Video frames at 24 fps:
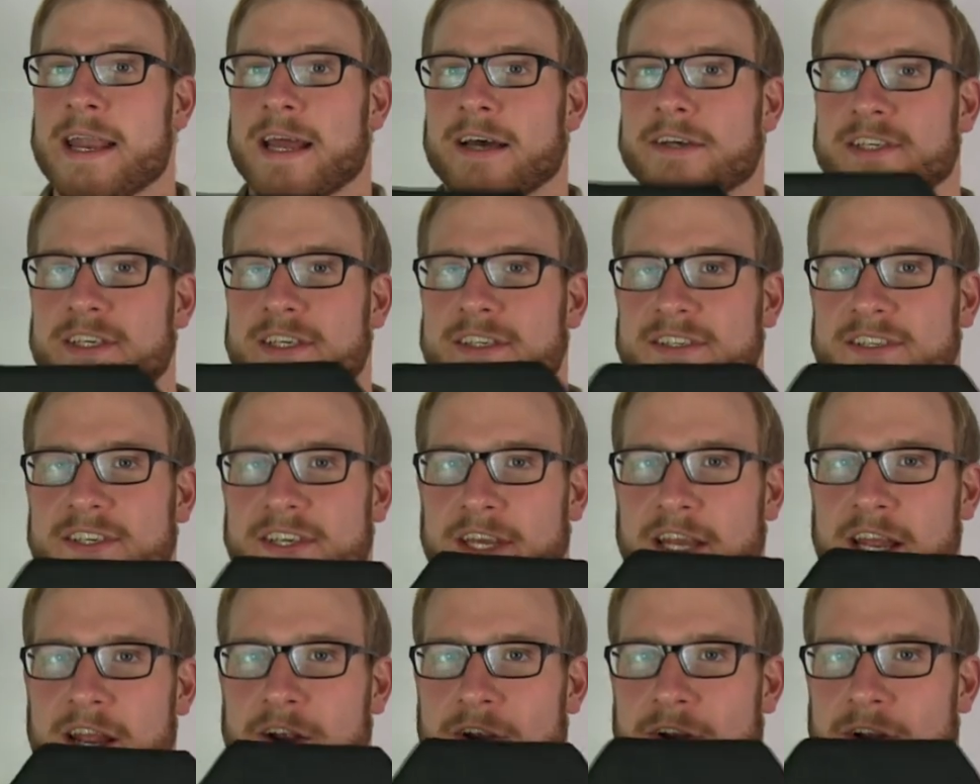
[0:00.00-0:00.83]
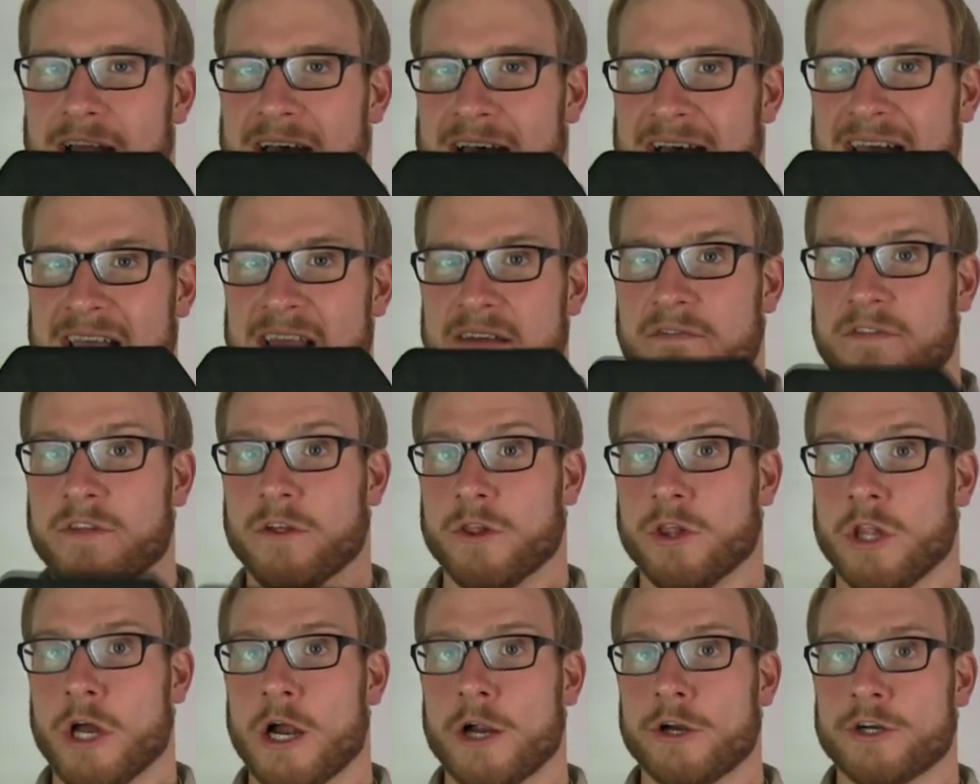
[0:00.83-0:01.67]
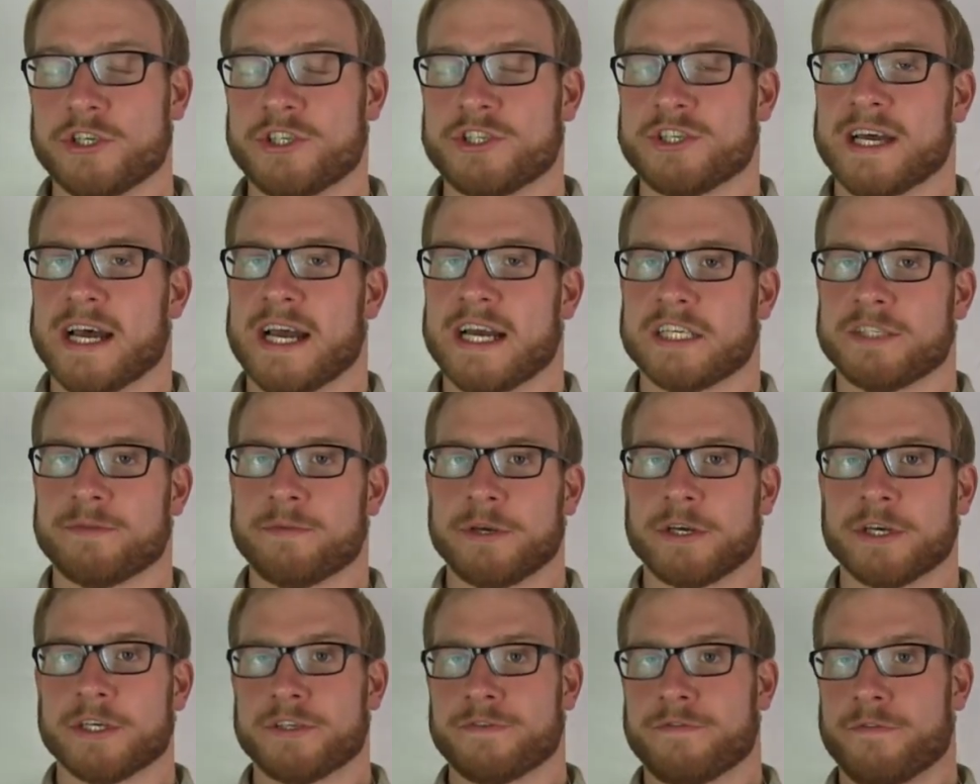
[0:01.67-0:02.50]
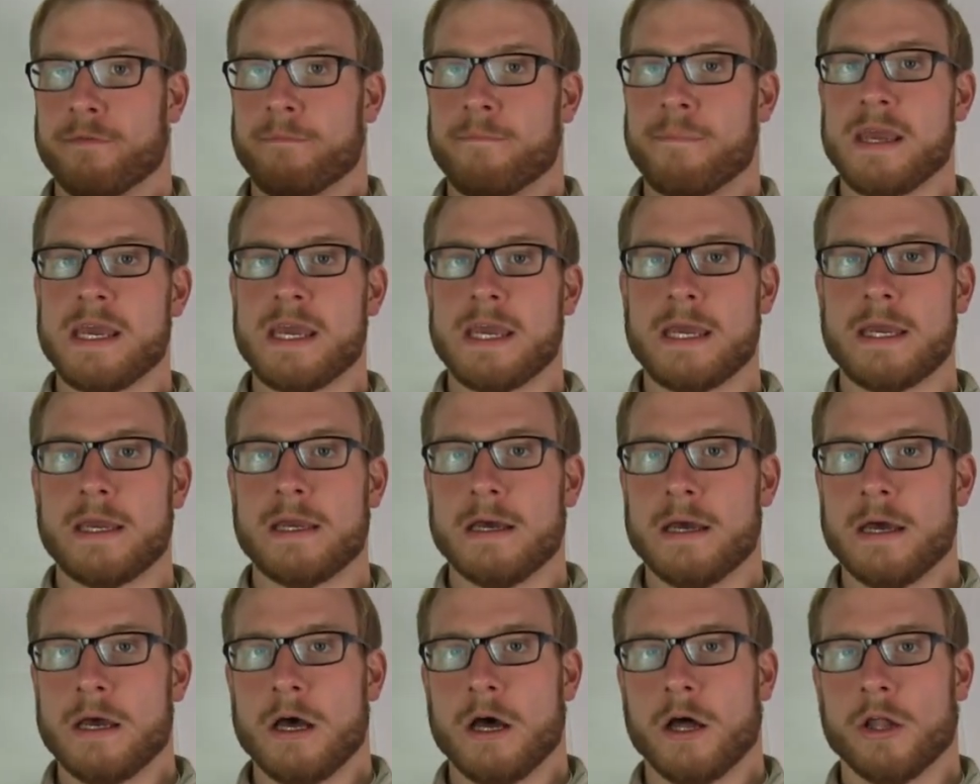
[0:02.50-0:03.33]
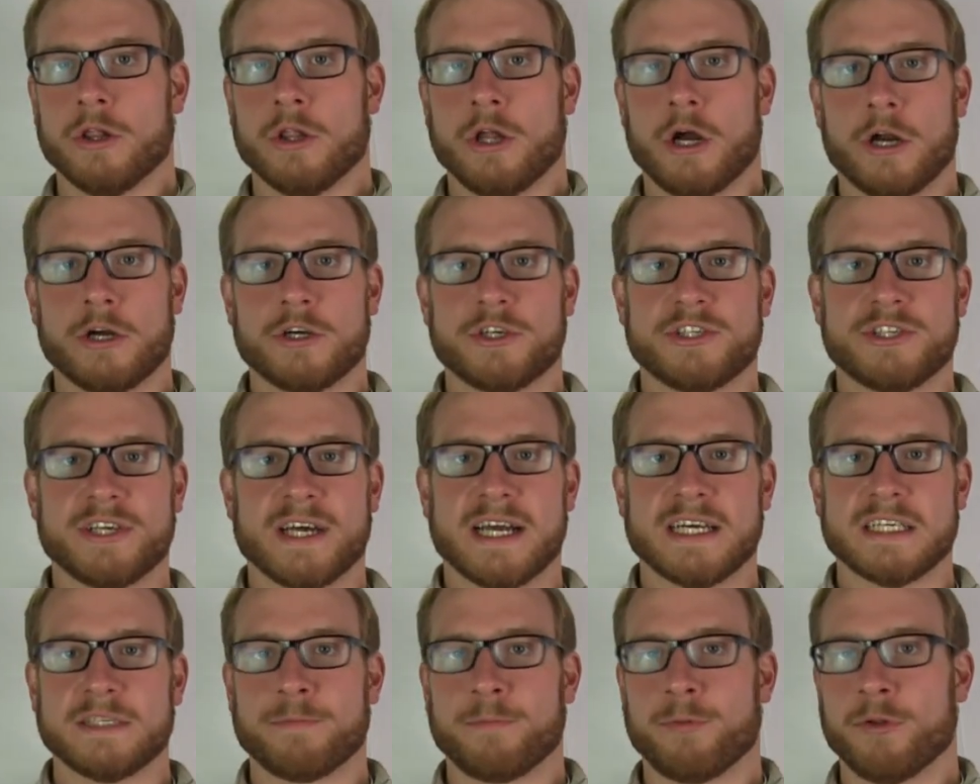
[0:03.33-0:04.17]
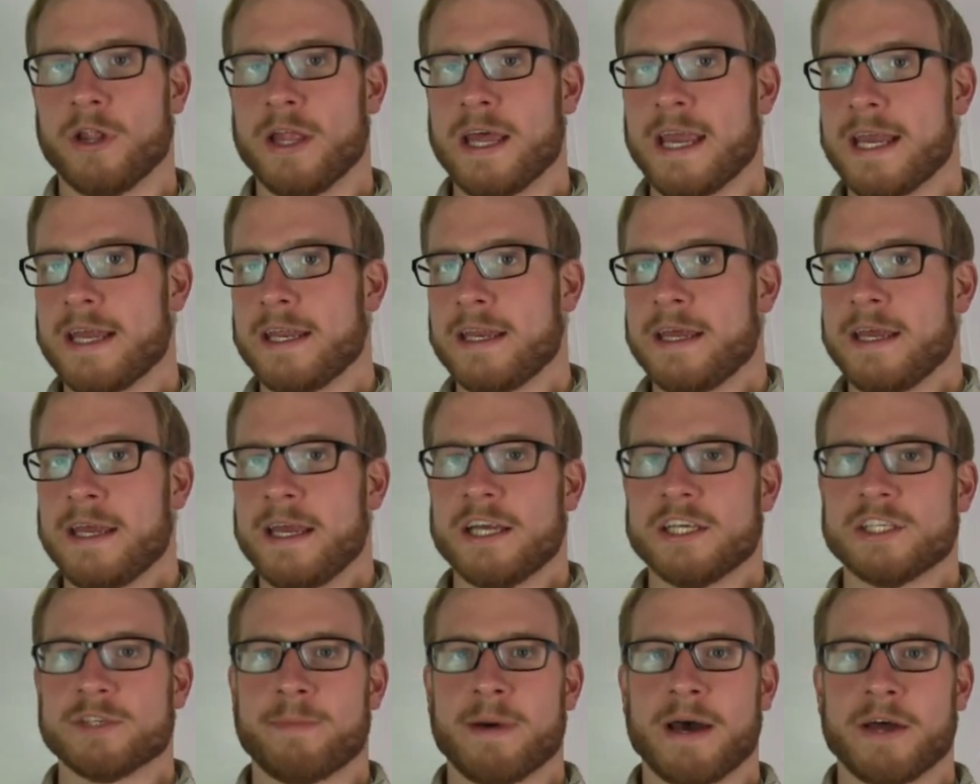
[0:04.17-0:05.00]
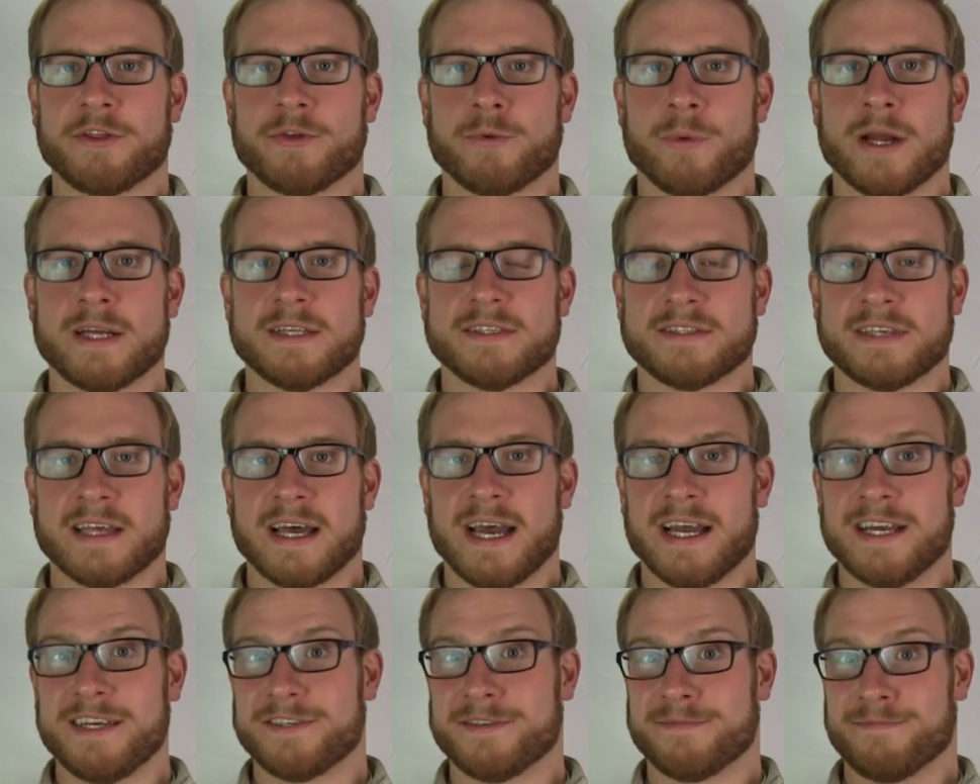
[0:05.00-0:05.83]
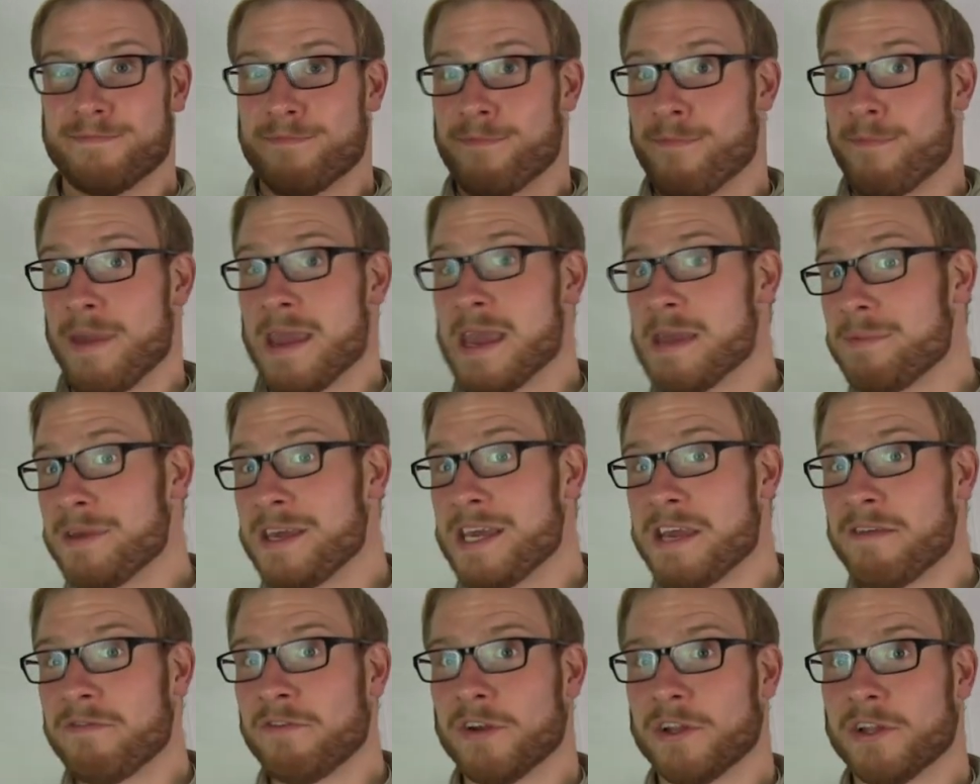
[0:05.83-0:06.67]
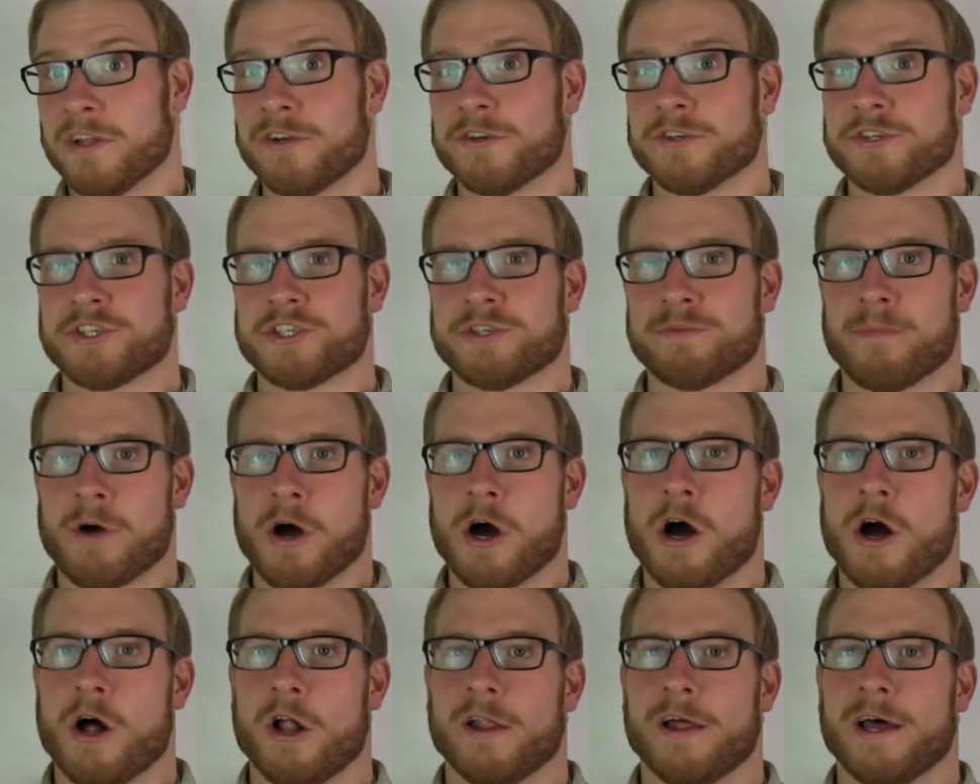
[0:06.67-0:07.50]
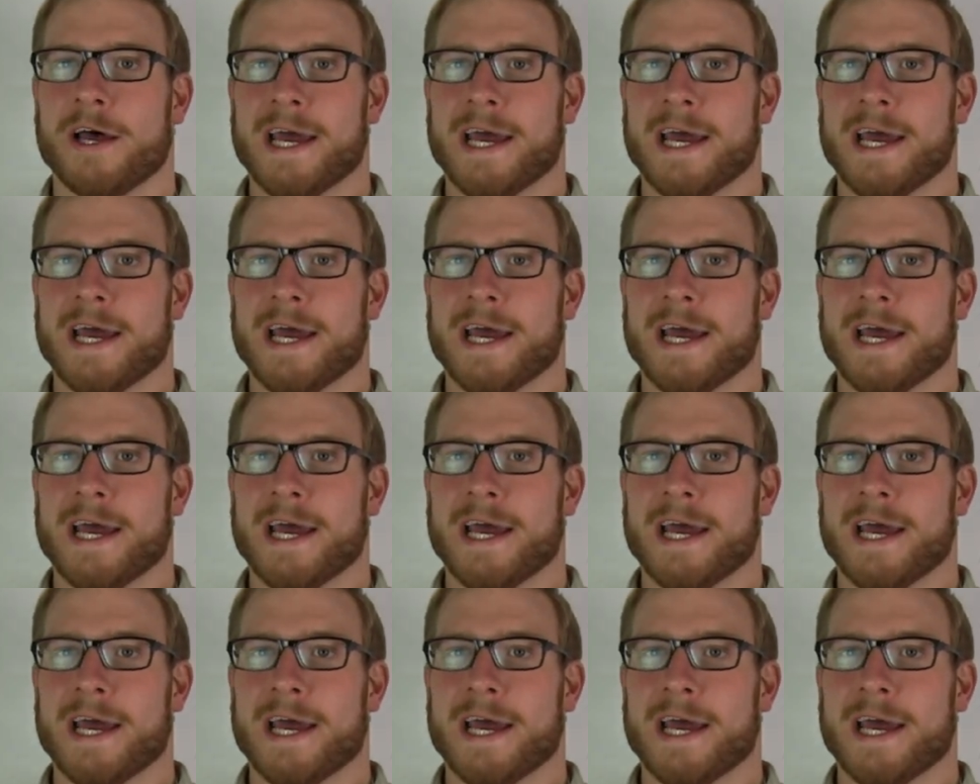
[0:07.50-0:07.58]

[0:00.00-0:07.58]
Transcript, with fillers: As you can see here, I have the large size because for me, a large size plate is about the right size, maybe even a little small.